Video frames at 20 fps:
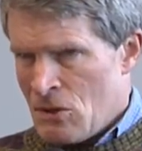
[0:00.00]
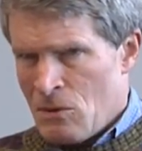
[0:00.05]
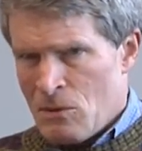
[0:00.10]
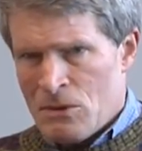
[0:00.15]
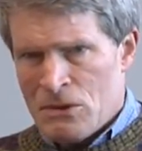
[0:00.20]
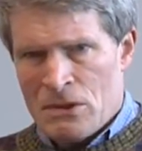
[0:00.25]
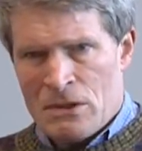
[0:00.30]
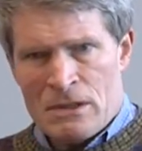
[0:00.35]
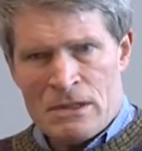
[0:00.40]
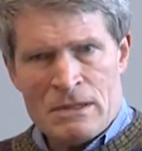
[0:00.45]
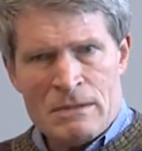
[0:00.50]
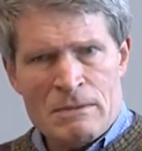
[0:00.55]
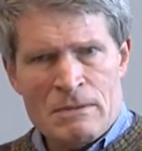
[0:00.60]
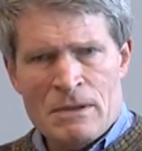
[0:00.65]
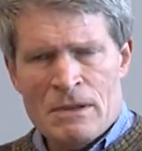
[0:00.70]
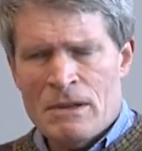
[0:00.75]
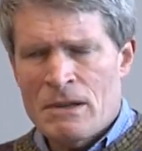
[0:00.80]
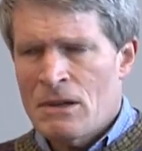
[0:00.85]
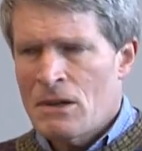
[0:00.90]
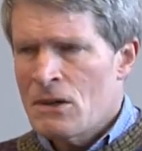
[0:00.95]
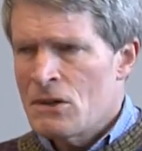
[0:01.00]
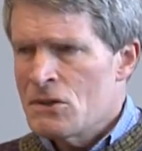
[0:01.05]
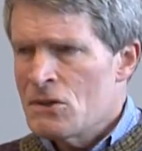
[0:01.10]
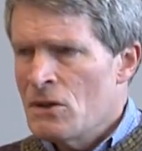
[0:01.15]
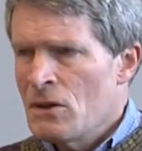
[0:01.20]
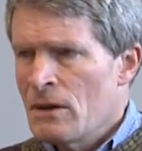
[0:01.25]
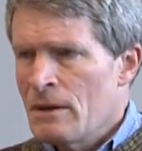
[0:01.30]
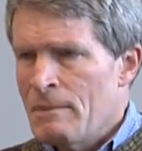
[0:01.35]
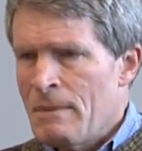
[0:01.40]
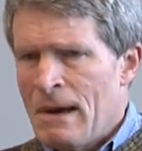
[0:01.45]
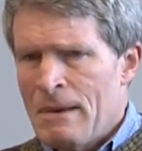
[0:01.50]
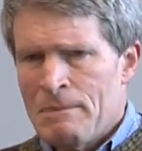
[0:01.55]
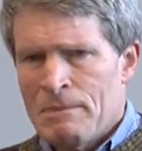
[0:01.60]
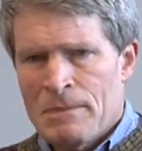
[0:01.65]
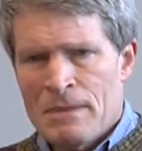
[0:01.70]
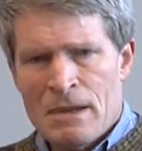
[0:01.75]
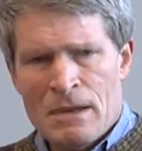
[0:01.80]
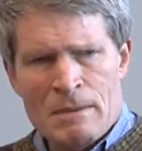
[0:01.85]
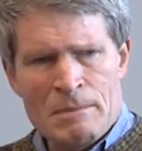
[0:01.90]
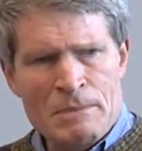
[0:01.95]
There was a uh, concern about
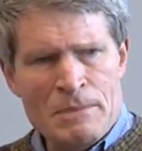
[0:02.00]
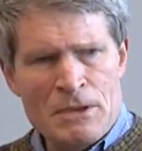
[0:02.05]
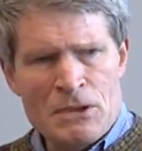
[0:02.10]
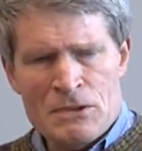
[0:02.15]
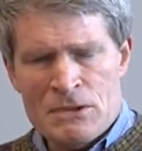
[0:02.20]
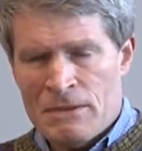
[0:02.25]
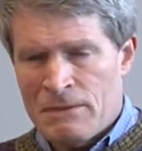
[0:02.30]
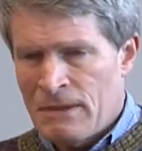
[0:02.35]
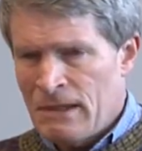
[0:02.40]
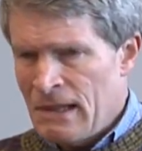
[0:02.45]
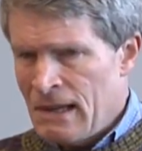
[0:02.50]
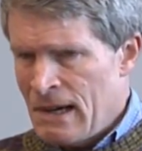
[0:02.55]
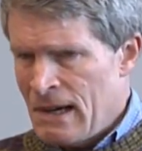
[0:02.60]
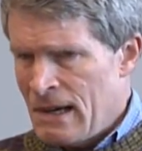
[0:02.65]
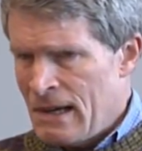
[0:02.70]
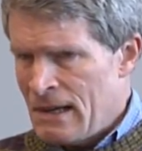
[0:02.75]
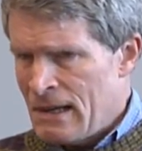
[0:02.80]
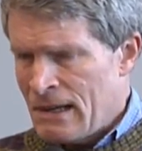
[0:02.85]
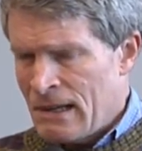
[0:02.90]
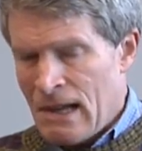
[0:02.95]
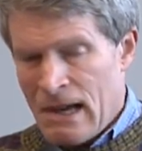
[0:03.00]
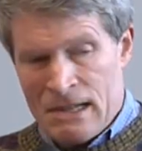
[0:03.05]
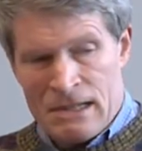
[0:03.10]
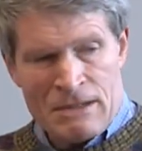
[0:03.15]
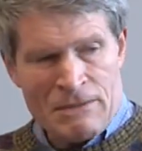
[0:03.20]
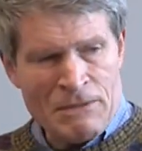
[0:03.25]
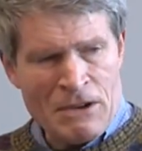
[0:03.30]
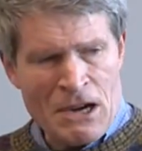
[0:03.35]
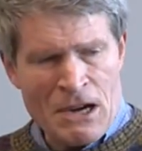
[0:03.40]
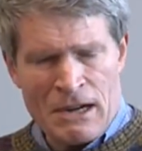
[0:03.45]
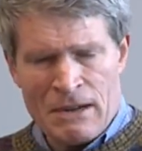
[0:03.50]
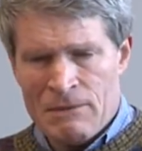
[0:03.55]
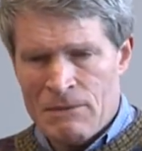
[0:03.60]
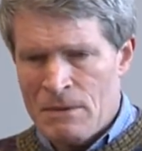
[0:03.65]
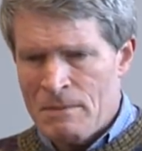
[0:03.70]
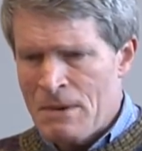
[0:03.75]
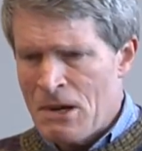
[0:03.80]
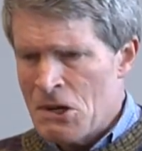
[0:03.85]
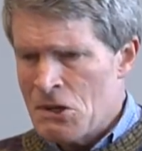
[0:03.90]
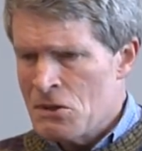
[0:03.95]
abuse of cl classified
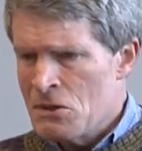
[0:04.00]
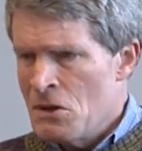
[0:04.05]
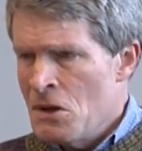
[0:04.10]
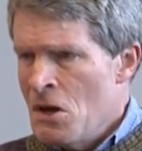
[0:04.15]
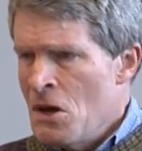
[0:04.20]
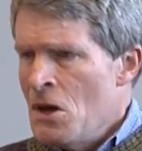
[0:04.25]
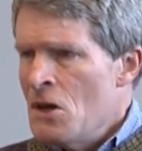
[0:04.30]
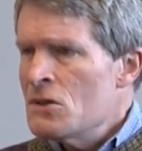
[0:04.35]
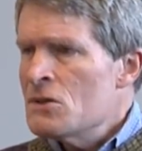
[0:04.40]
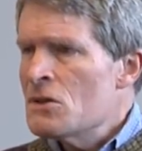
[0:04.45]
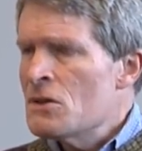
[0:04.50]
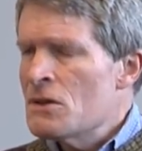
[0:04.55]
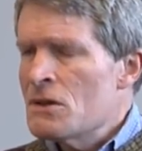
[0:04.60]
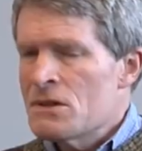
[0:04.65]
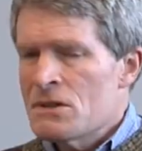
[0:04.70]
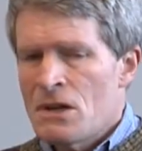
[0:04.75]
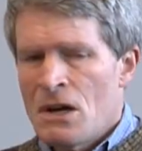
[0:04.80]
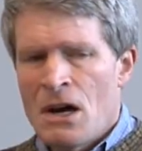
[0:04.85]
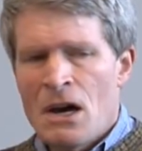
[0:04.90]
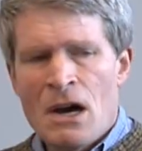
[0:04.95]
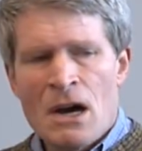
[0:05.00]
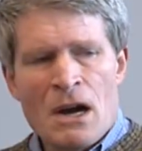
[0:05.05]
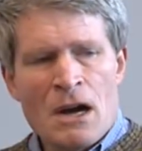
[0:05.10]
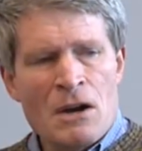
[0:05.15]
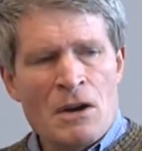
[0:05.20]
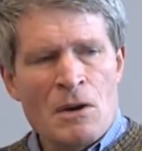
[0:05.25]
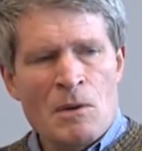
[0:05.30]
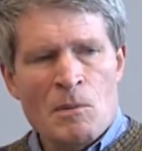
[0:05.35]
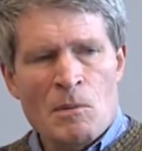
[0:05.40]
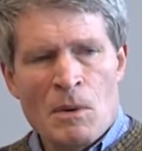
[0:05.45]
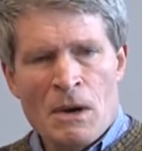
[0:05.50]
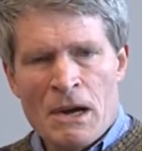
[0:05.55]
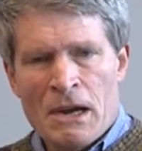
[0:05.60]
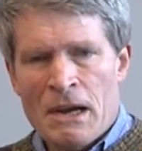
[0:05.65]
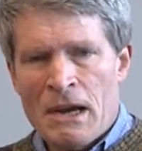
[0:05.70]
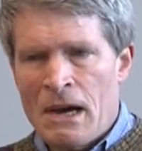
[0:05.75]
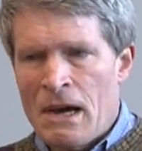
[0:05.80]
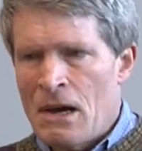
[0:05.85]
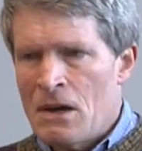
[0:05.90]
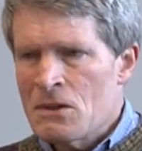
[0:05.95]
information to the entire
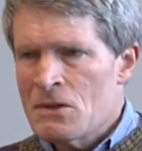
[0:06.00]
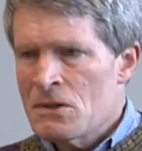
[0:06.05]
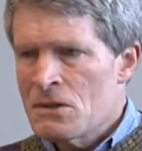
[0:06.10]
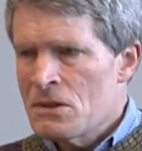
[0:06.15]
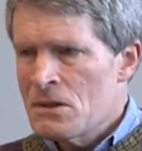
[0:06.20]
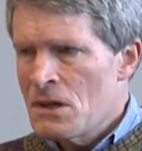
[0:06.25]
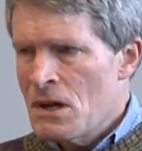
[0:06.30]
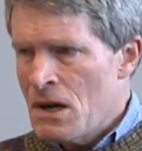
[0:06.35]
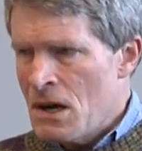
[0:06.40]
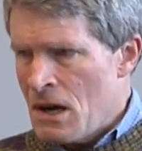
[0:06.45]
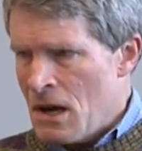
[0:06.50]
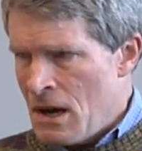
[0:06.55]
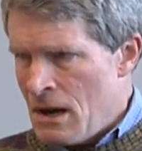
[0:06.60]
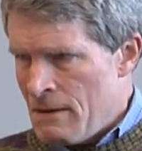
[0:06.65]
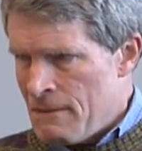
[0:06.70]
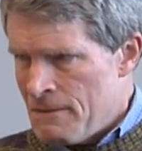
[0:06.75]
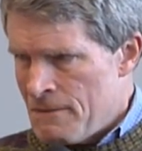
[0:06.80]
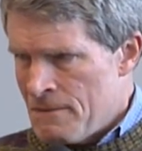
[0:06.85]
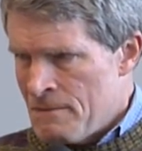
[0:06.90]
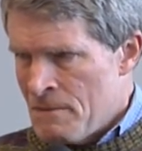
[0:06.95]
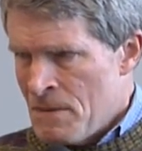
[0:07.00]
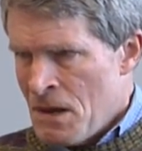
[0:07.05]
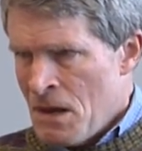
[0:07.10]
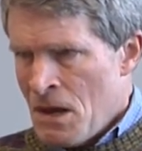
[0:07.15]
White House staff.